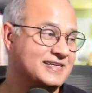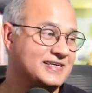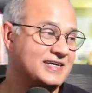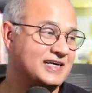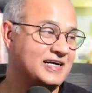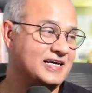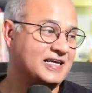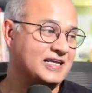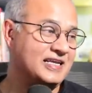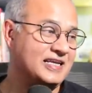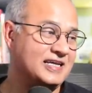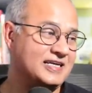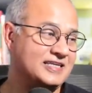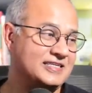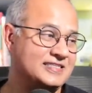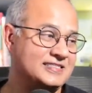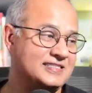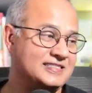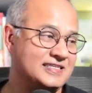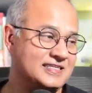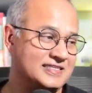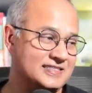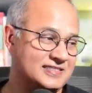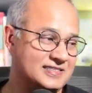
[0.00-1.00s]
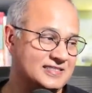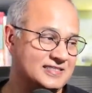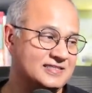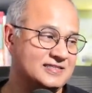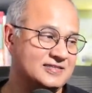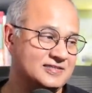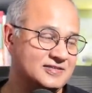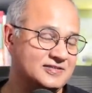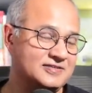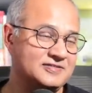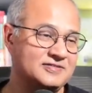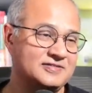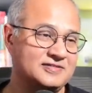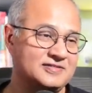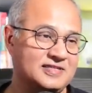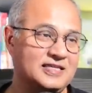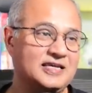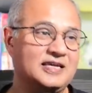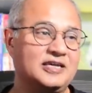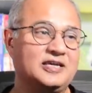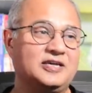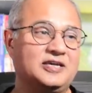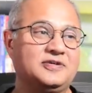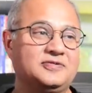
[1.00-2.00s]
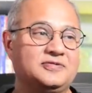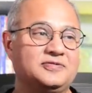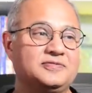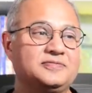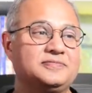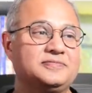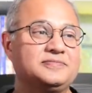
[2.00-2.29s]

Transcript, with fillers: halari says thank you